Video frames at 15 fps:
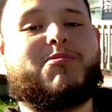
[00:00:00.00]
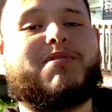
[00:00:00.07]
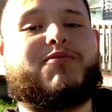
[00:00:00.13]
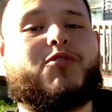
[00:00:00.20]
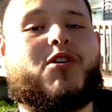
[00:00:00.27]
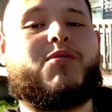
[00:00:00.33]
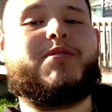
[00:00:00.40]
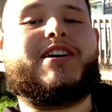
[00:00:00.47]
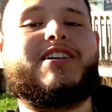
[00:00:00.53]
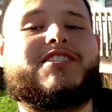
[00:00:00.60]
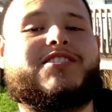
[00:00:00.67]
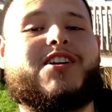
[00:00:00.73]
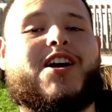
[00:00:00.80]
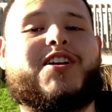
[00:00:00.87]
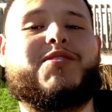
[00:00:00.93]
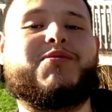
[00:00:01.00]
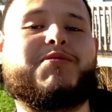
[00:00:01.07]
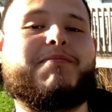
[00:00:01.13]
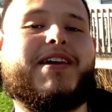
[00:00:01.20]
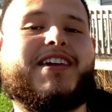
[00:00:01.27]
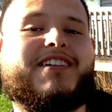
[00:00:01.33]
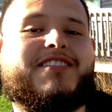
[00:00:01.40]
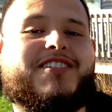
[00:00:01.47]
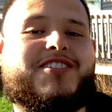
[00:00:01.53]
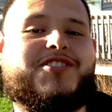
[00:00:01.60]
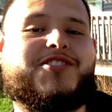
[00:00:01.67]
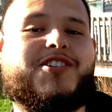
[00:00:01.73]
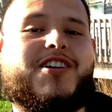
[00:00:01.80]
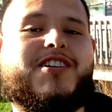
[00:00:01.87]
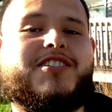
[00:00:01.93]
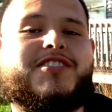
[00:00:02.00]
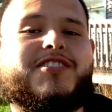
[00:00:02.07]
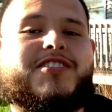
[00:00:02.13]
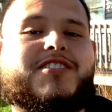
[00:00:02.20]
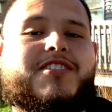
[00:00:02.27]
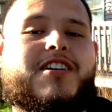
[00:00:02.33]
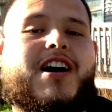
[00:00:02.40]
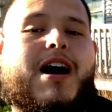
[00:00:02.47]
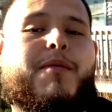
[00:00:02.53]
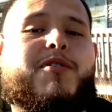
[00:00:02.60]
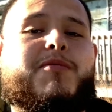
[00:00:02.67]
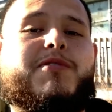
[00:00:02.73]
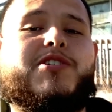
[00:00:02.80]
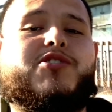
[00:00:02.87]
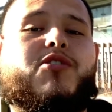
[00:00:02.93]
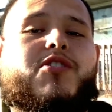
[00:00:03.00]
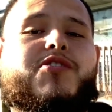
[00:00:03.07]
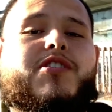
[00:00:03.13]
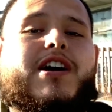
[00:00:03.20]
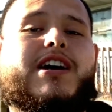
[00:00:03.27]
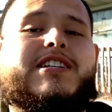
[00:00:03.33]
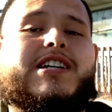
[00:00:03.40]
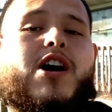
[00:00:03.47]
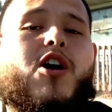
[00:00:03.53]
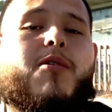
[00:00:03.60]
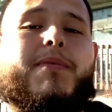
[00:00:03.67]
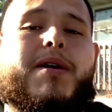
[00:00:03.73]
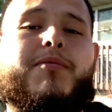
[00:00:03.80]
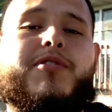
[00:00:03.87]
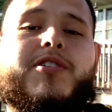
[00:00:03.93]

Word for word: before we get started with making these shirts, I'm gonna be showing you guys how I'm able